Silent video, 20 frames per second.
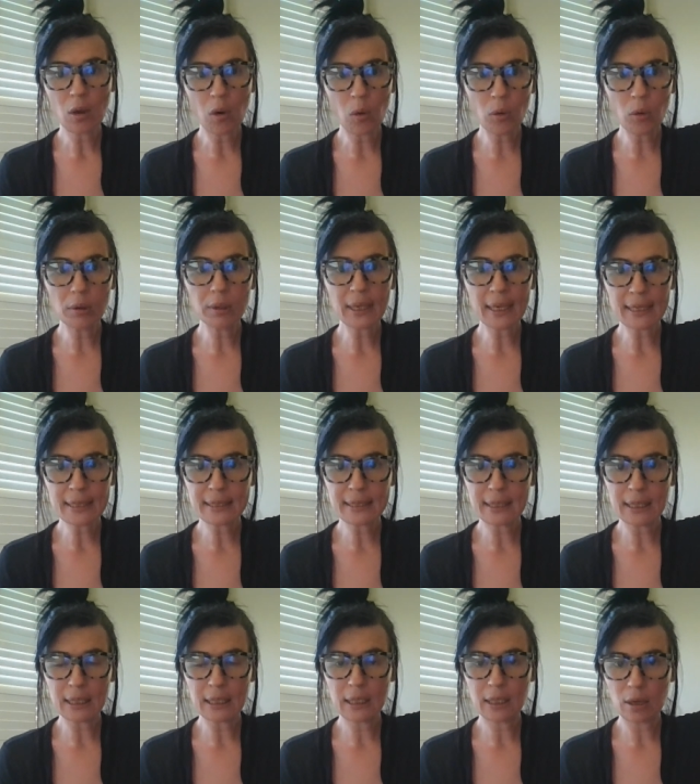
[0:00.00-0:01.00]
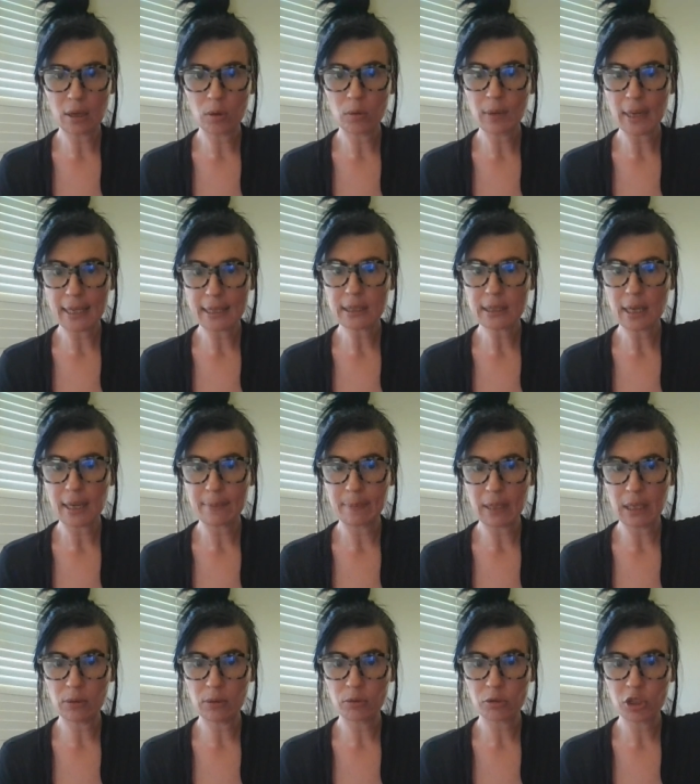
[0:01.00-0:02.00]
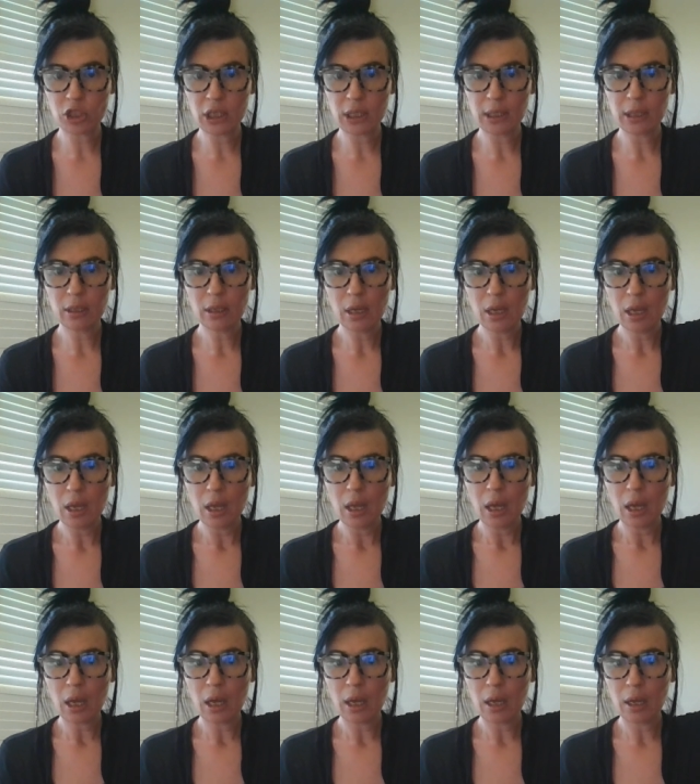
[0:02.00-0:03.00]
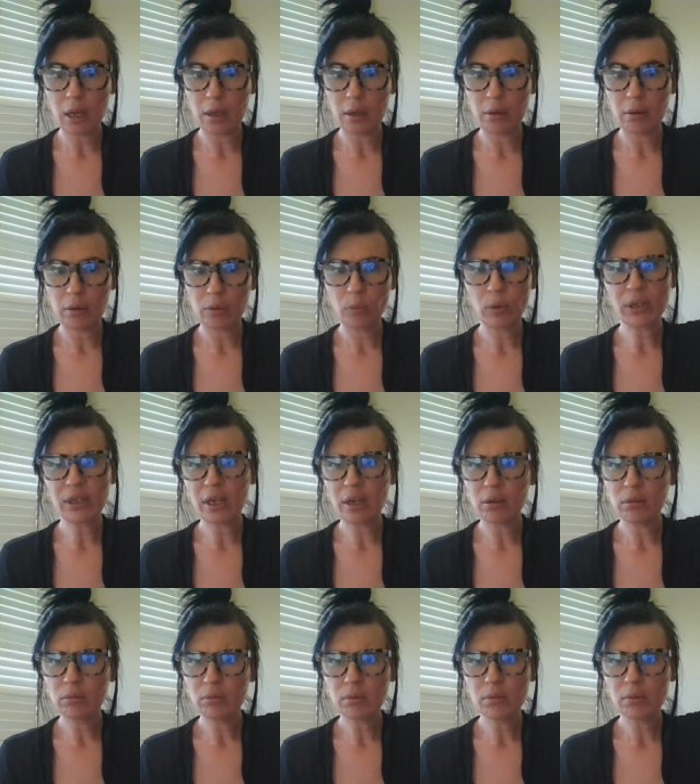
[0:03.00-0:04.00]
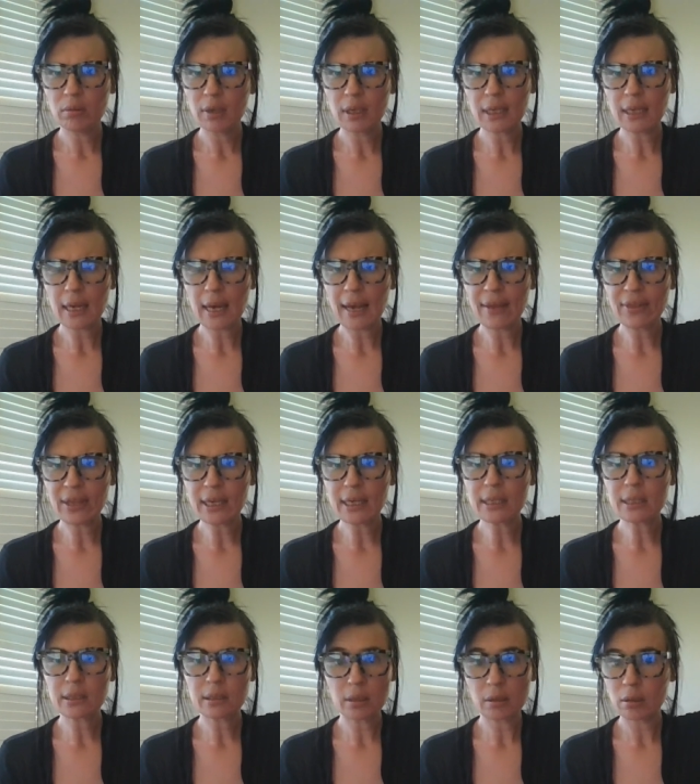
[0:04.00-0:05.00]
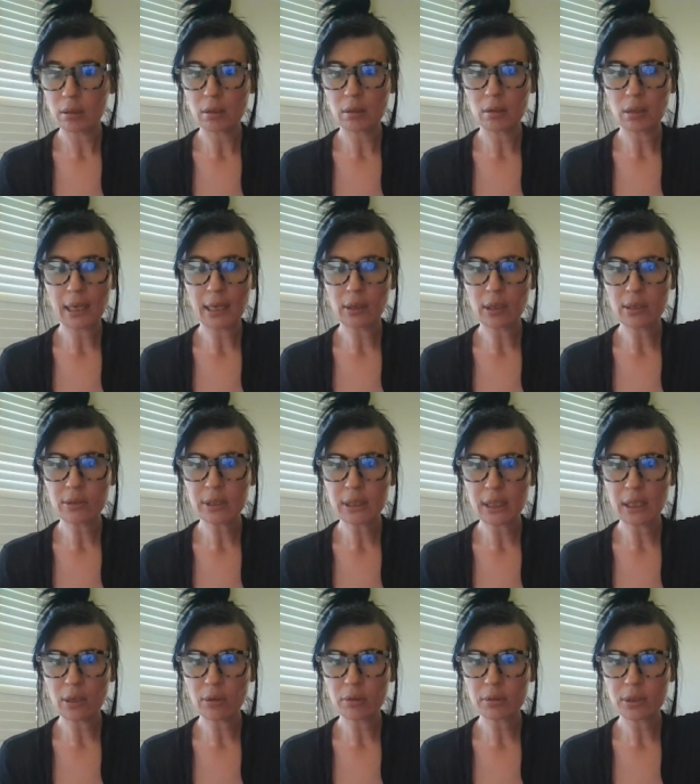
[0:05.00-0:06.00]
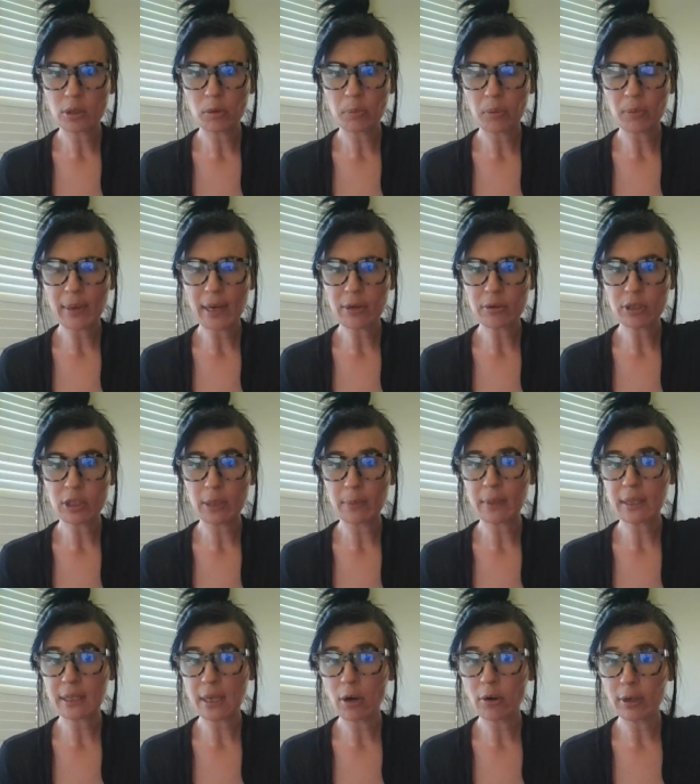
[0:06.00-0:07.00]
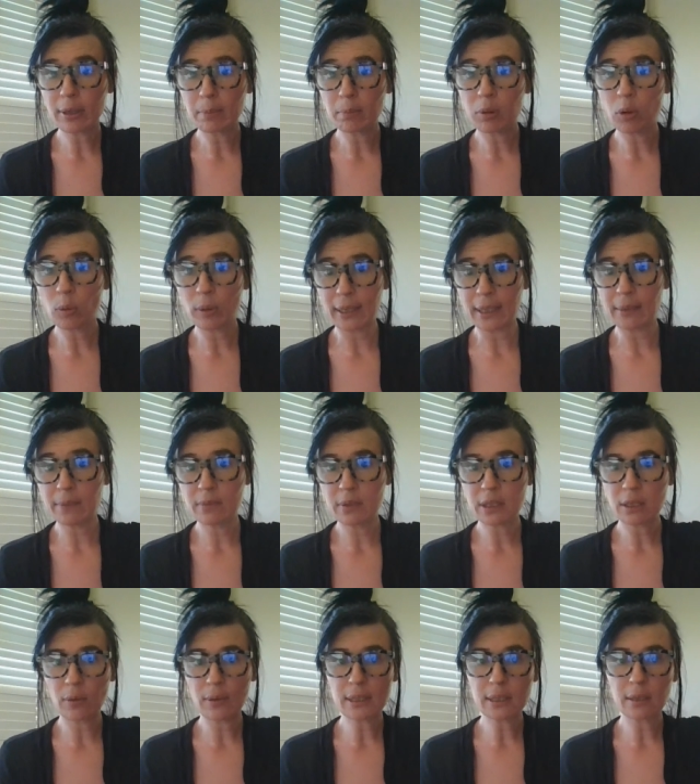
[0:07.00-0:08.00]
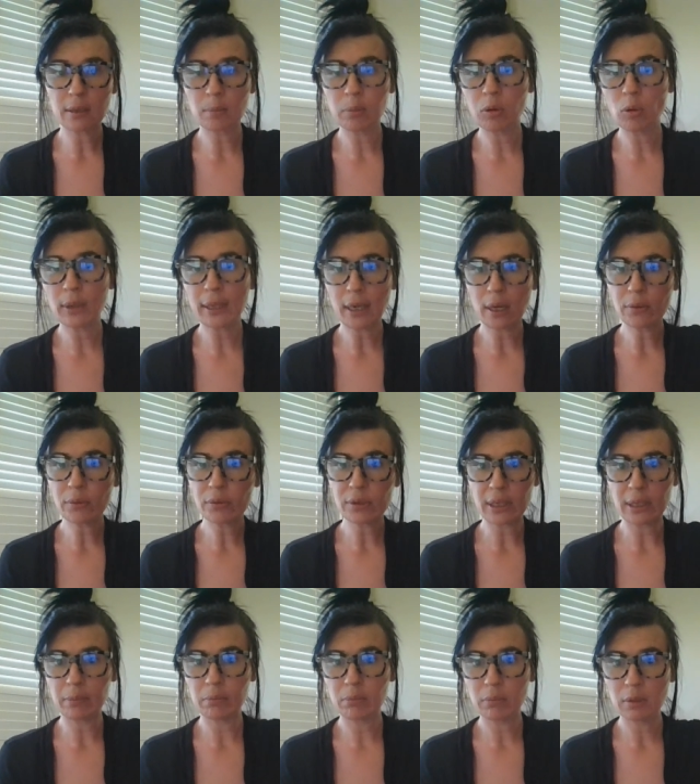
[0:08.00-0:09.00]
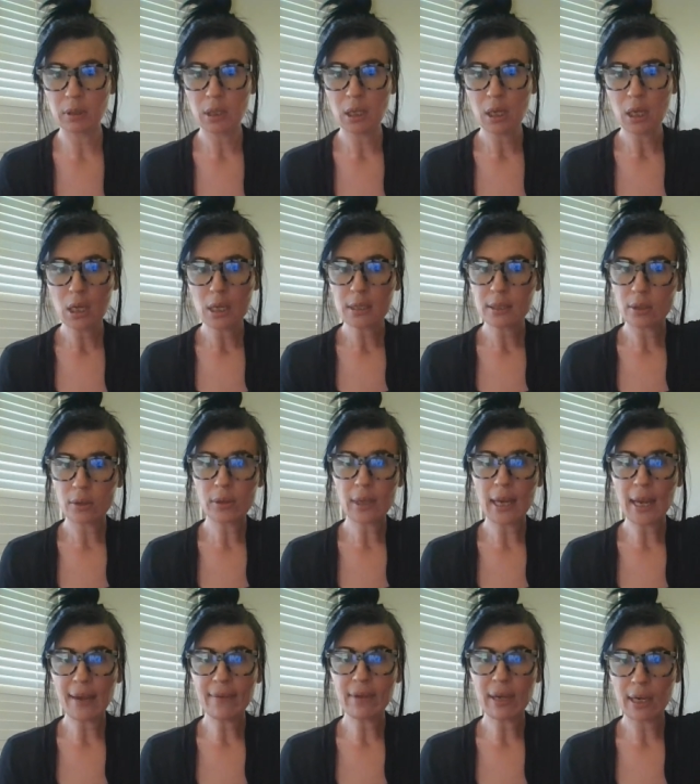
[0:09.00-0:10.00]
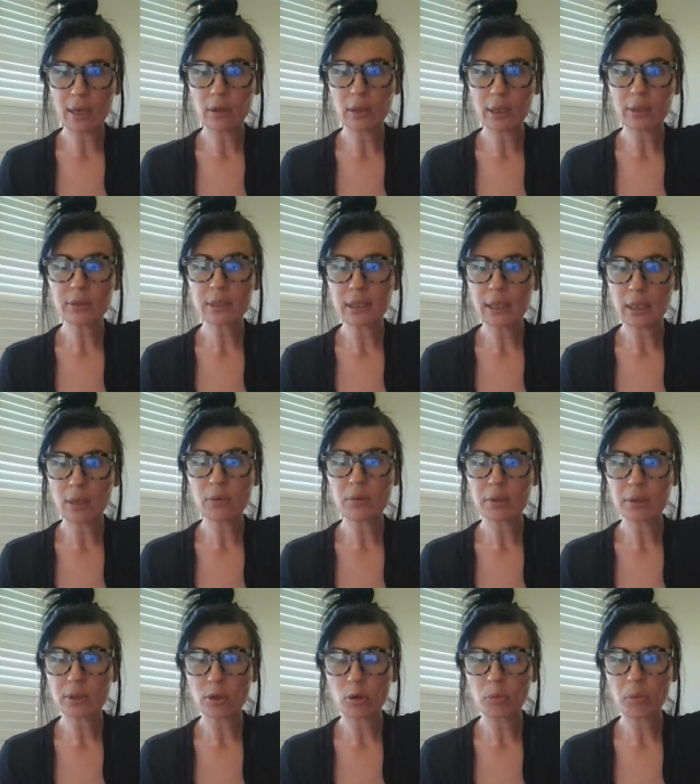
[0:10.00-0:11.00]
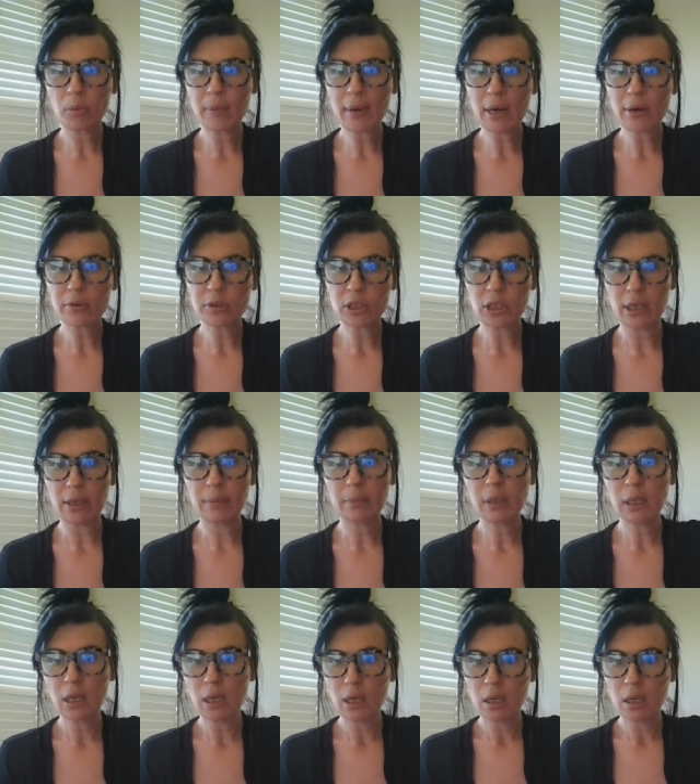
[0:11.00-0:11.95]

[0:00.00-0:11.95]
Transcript: or like a CEO S type energy. Uh, well, no, I think it's LLC or sole proprietorship because I heard employee. So it's an employee under them. So they have an LLC or a sole proprietorship.